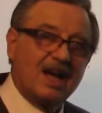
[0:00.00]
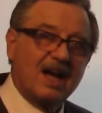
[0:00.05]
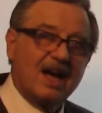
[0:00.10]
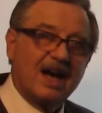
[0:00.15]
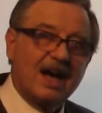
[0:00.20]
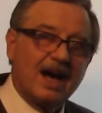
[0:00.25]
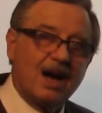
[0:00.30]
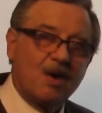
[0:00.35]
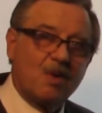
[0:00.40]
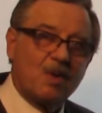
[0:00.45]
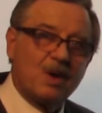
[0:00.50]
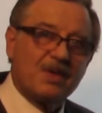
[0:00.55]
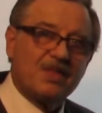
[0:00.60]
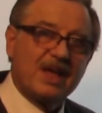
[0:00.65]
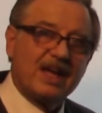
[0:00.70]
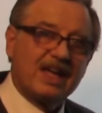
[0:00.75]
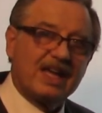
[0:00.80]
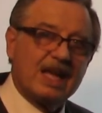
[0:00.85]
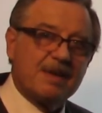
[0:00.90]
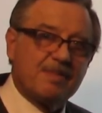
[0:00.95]
How are
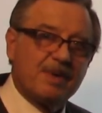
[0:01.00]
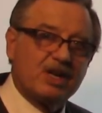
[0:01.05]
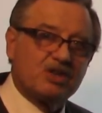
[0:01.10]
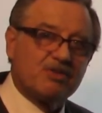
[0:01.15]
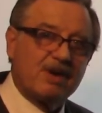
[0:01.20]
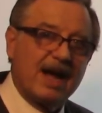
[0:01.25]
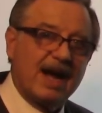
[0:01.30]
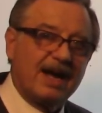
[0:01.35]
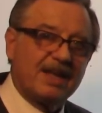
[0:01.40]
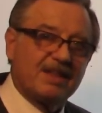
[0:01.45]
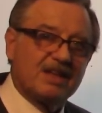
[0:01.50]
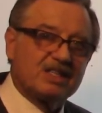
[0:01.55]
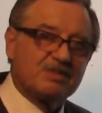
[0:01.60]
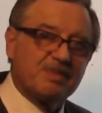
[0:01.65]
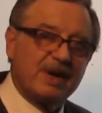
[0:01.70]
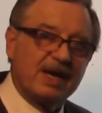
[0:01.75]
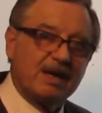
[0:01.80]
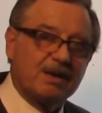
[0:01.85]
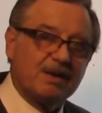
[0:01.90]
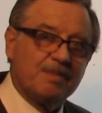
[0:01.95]
they keeping track of this
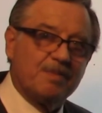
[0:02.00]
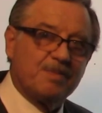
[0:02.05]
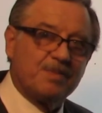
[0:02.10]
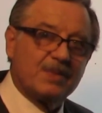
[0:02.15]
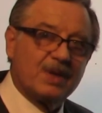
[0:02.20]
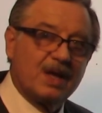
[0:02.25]
meter?